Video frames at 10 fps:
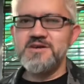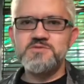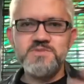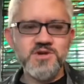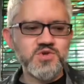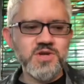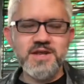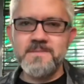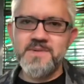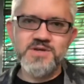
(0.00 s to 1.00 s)

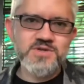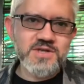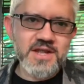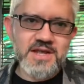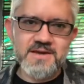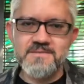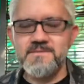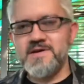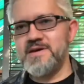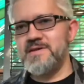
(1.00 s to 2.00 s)
spiritually, personally,
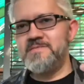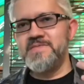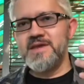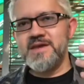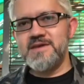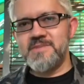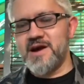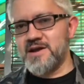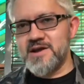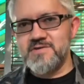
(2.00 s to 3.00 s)
and in my
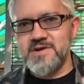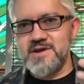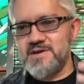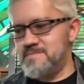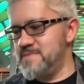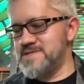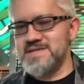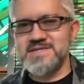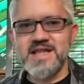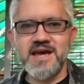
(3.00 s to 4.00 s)
art career,
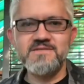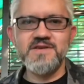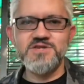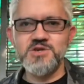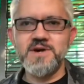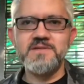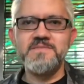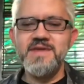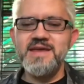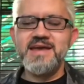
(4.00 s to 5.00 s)
business life, and so on.
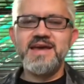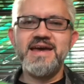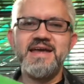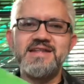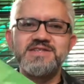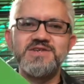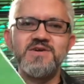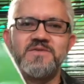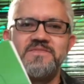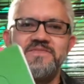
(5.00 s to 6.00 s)
And
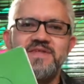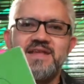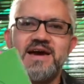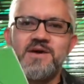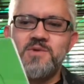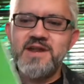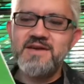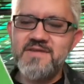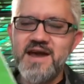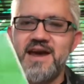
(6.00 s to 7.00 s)
so
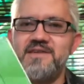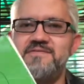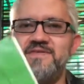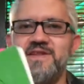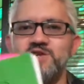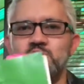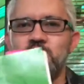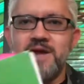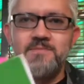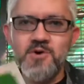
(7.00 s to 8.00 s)
whenever I finish
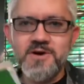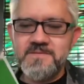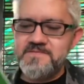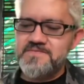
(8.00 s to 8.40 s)
one book